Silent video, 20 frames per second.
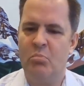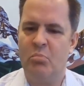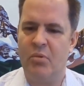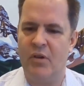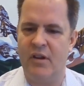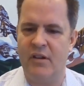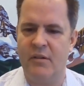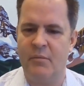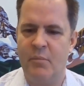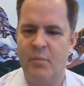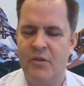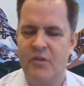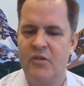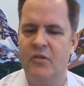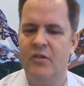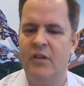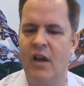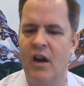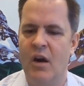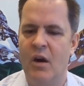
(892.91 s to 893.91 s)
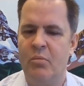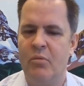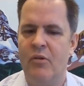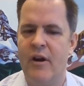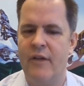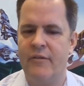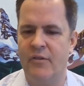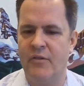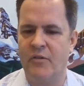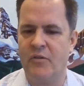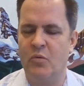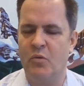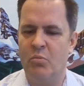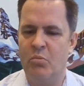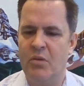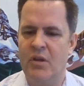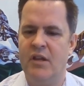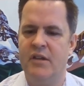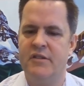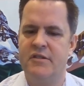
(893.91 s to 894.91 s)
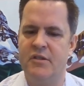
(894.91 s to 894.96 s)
but certainly our preference would be